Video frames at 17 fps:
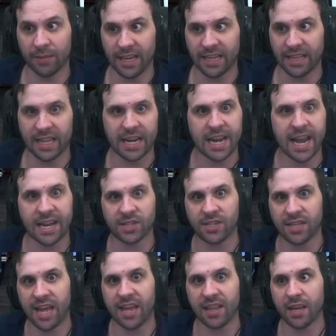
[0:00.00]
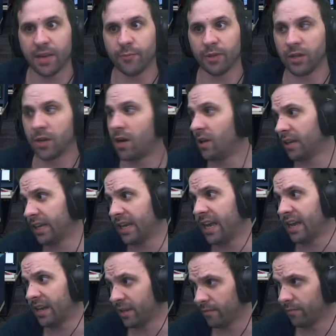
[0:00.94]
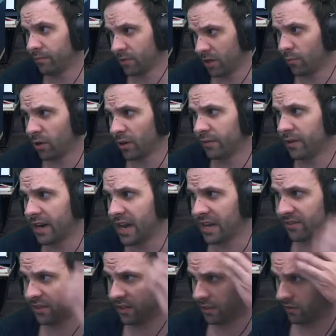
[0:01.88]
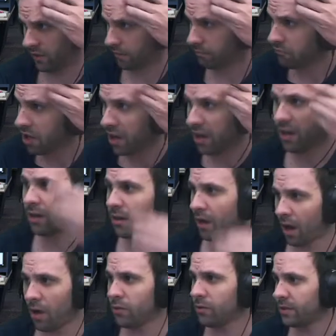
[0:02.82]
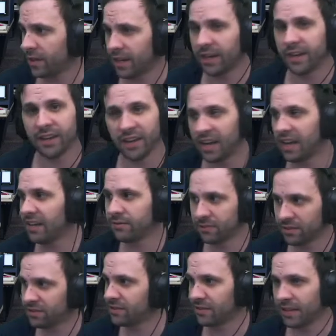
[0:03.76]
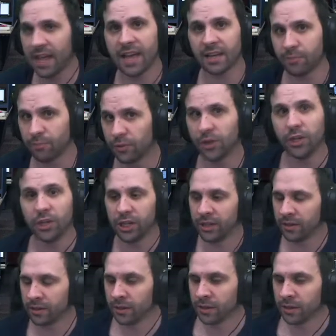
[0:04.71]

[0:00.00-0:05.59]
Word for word: Like the next day, they gave him a call, like, "Hey, come come work for NASA," and he's like, "No, okay, I just like pudding."